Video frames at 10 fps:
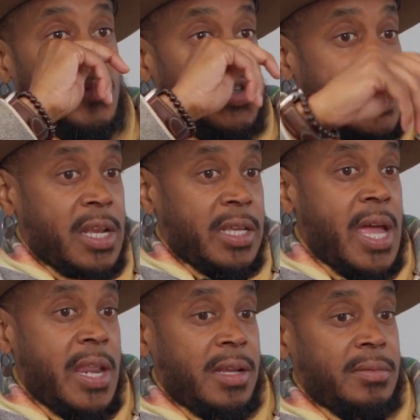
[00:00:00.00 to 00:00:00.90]
Take a look
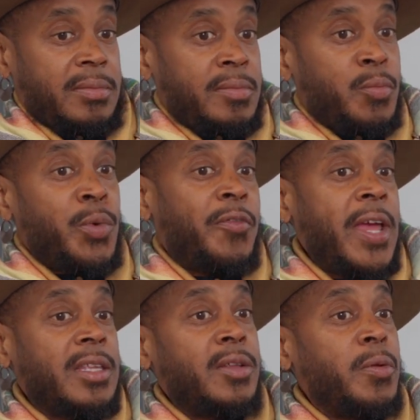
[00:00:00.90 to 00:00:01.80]
at it.
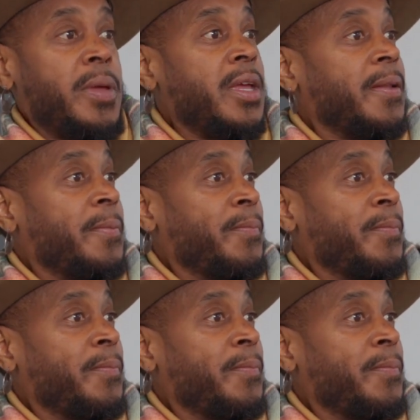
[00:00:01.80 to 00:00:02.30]
Reflect a little bit.